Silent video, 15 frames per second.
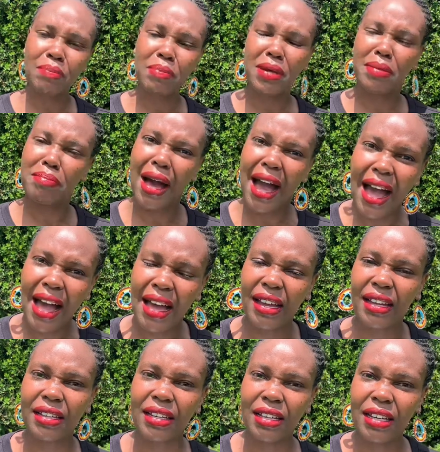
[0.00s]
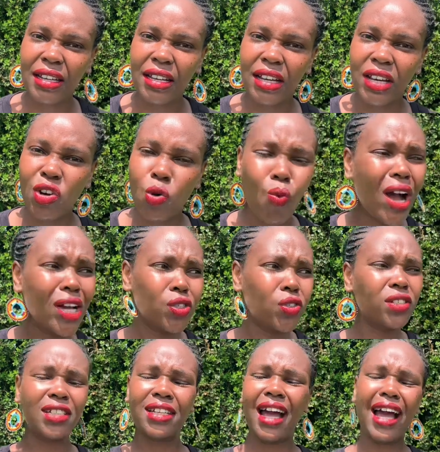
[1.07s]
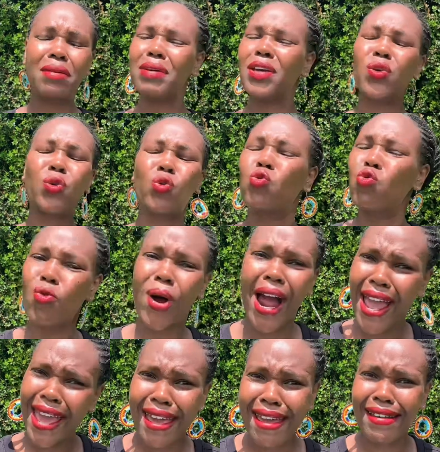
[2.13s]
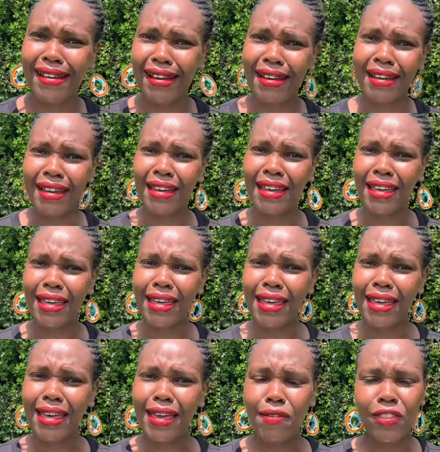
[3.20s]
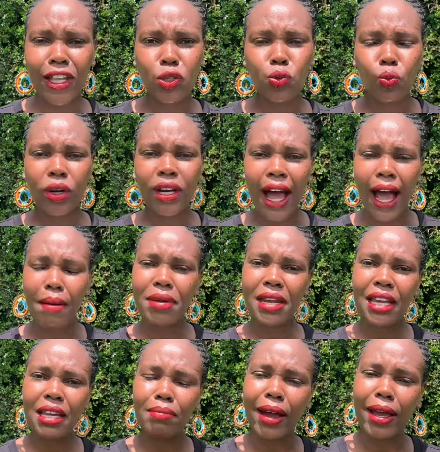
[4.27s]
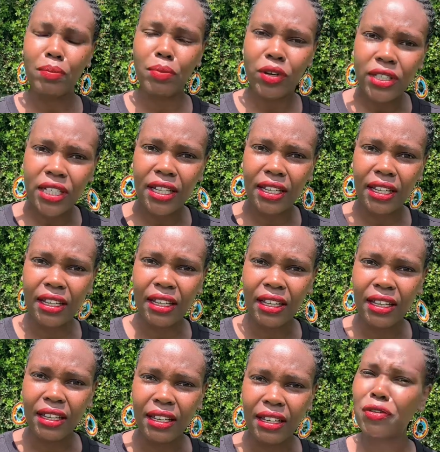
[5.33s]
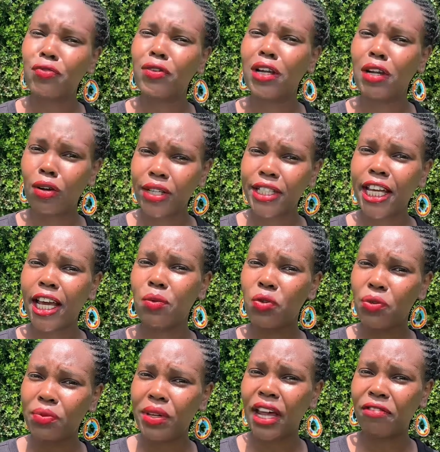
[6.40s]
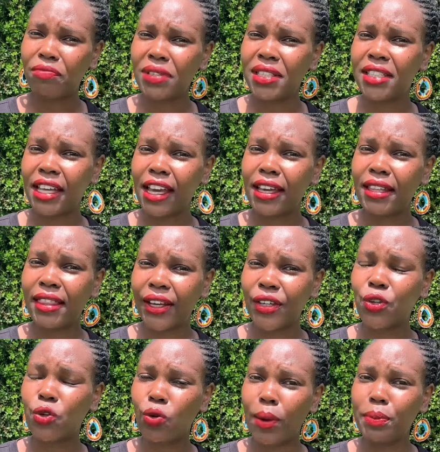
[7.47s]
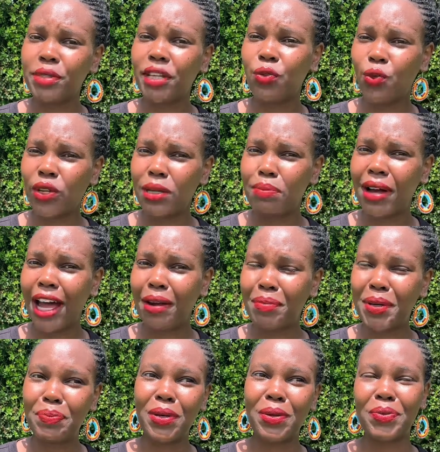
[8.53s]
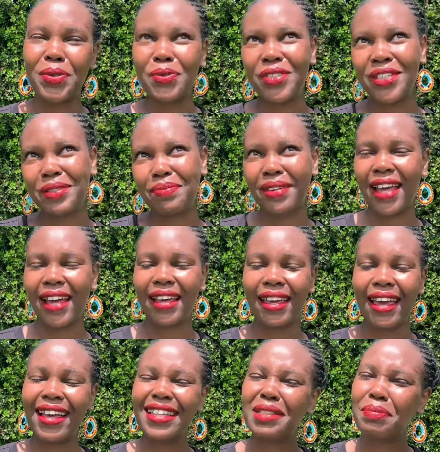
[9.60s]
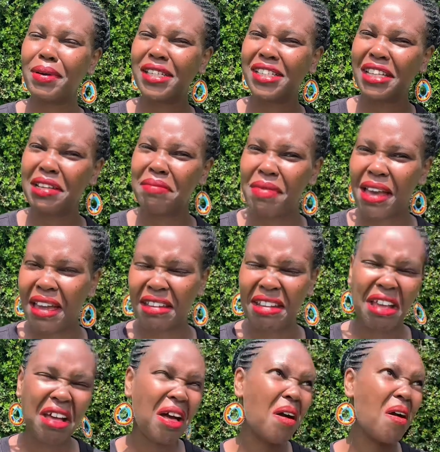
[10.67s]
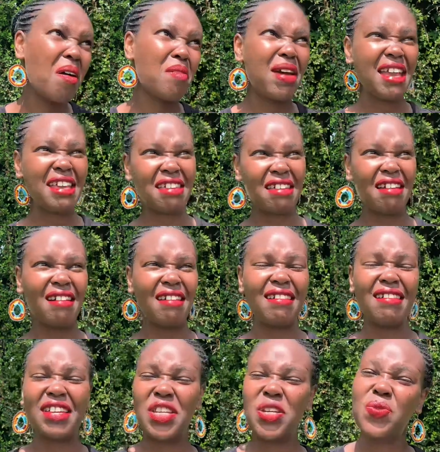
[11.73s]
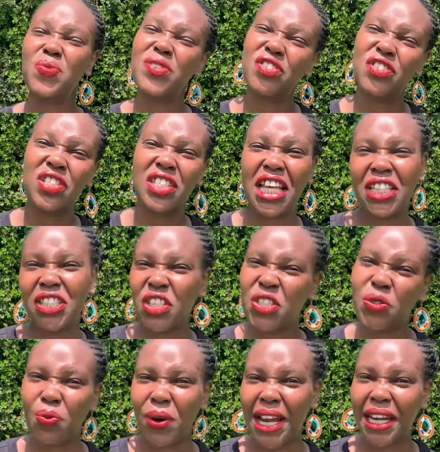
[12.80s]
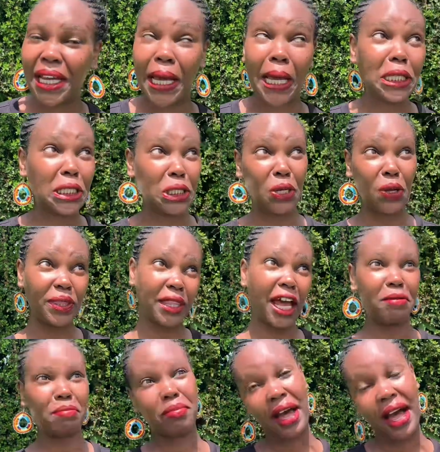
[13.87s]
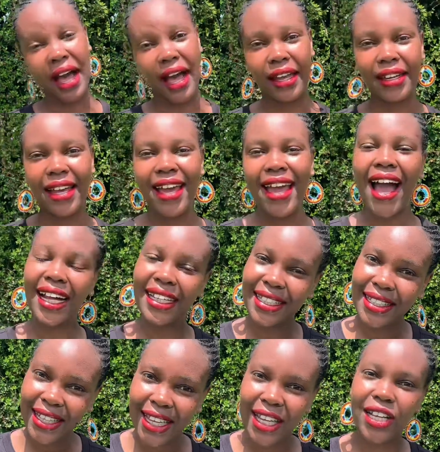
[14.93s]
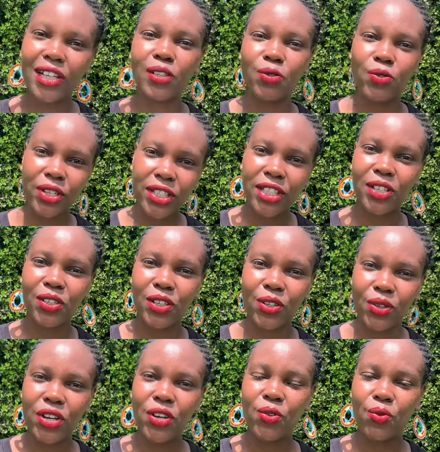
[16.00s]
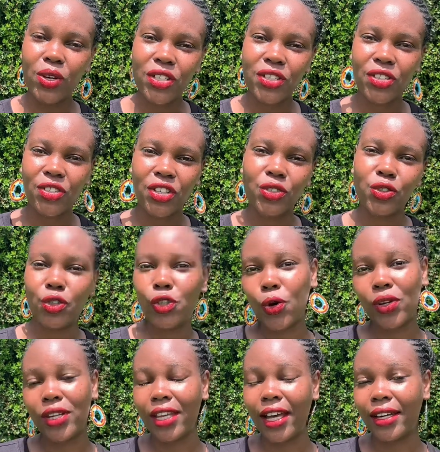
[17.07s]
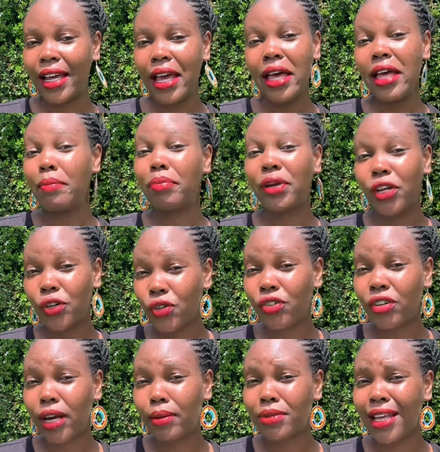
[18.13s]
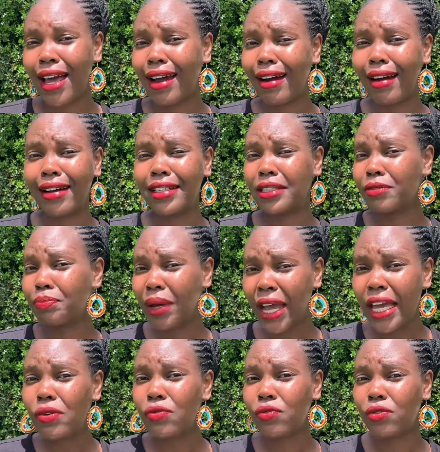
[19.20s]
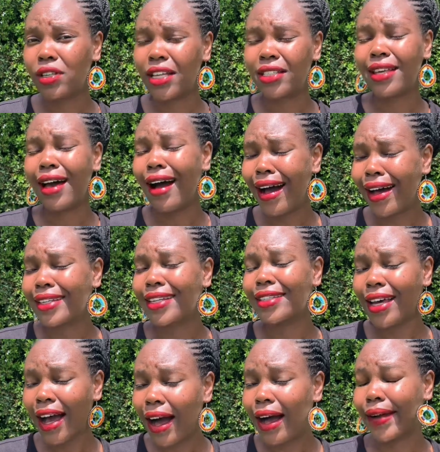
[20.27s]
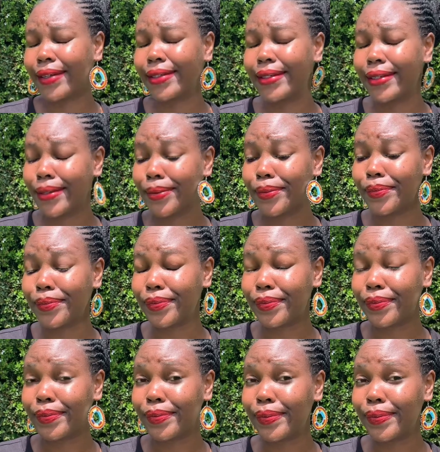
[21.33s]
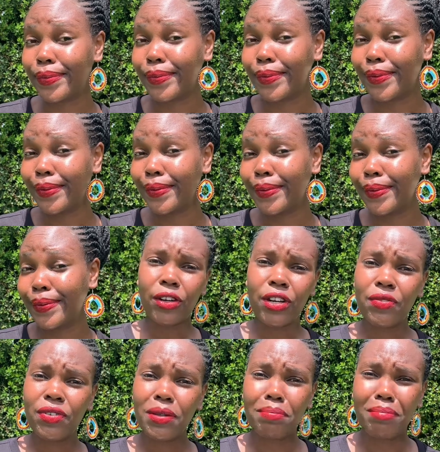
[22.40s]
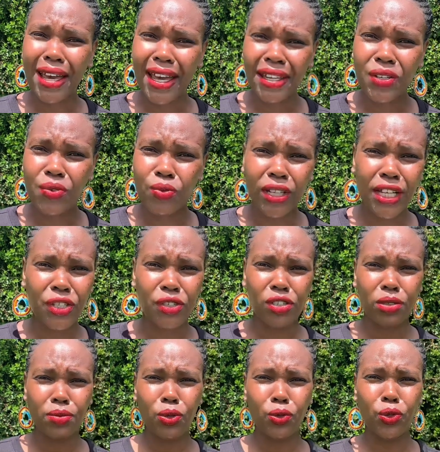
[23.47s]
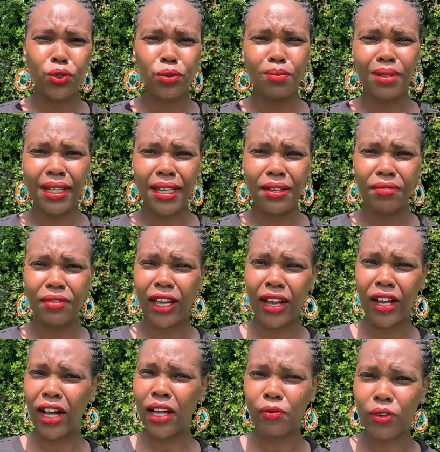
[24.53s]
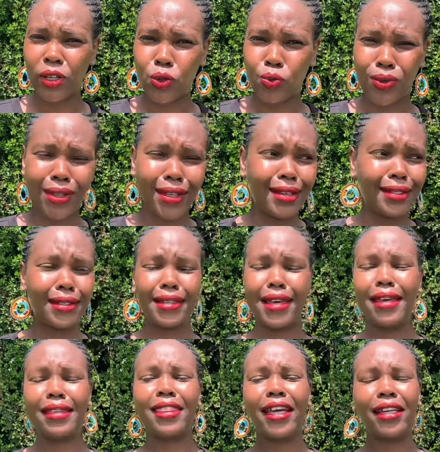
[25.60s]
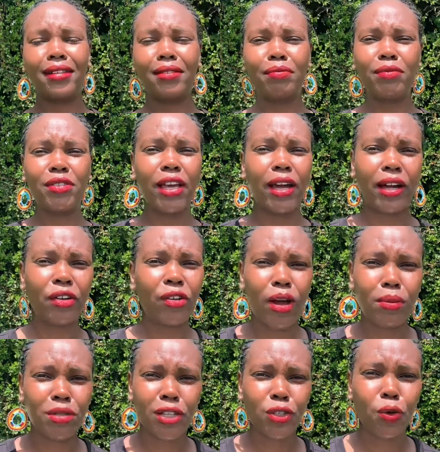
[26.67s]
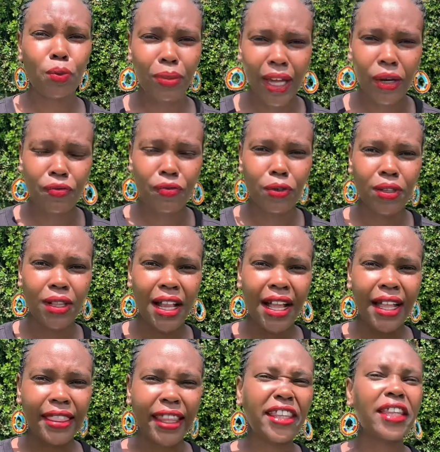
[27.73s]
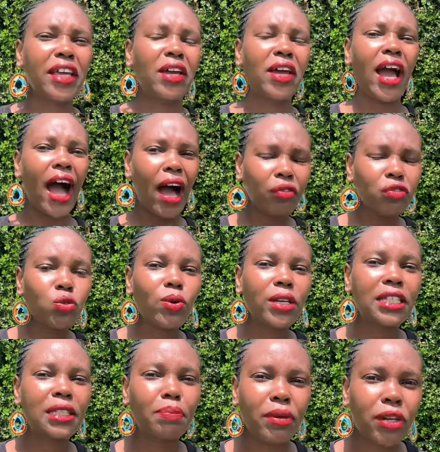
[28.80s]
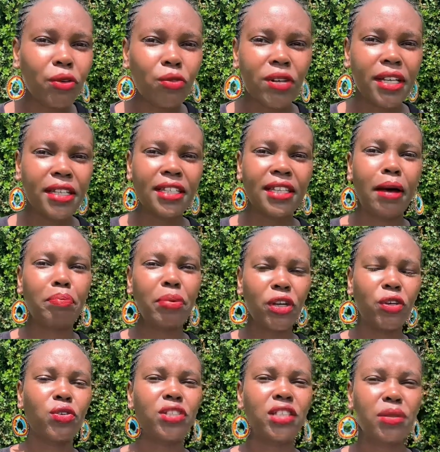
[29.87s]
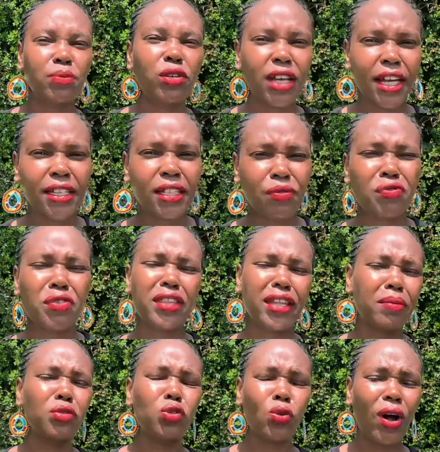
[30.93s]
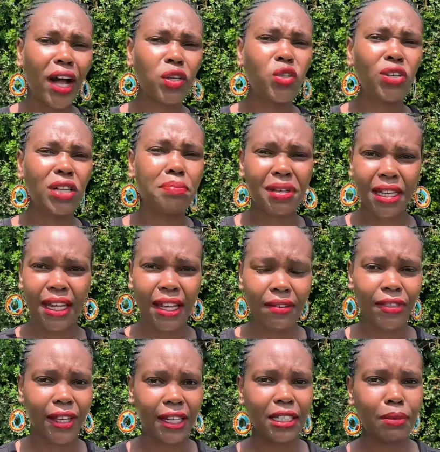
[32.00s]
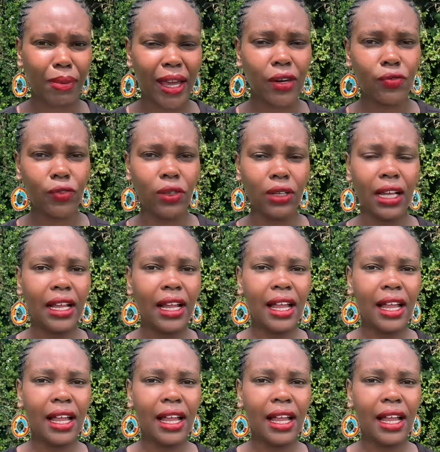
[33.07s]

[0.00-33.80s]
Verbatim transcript: I be mad? Why shouldn't I be crying if that's what's happening in my body? For a long time, women have been saying that cramps are really bad, but people would just be like, especially men, oh my god, you were just exaggerating, it's not that bad. Until recently, research has shown that period cramps are as painful as heart attacks. Even men in relationships who don't believe their girlfriends when they say that their cramps are so painful that they have to experience a period simulator for them to actually believe that it's painful.